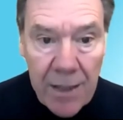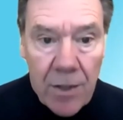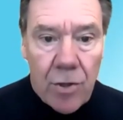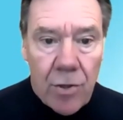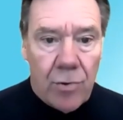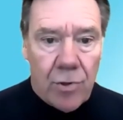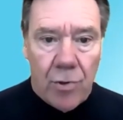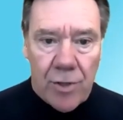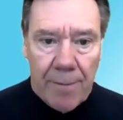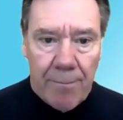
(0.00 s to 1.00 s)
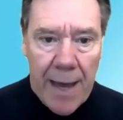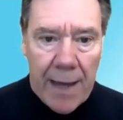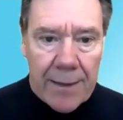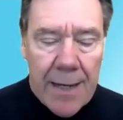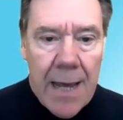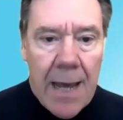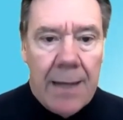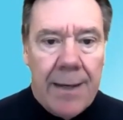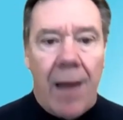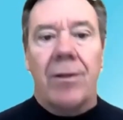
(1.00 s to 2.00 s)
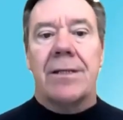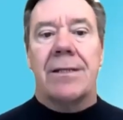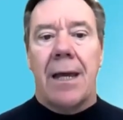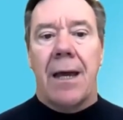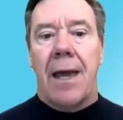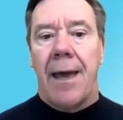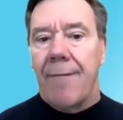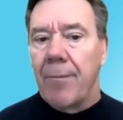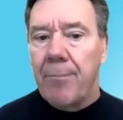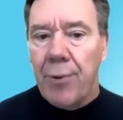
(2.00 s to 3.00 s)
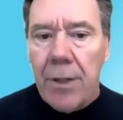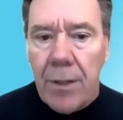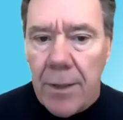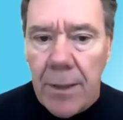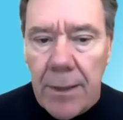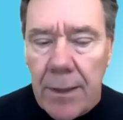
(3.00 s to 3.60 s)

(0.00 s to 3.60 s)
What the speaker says: Huge, huge impact. Now let's say I have a pretty good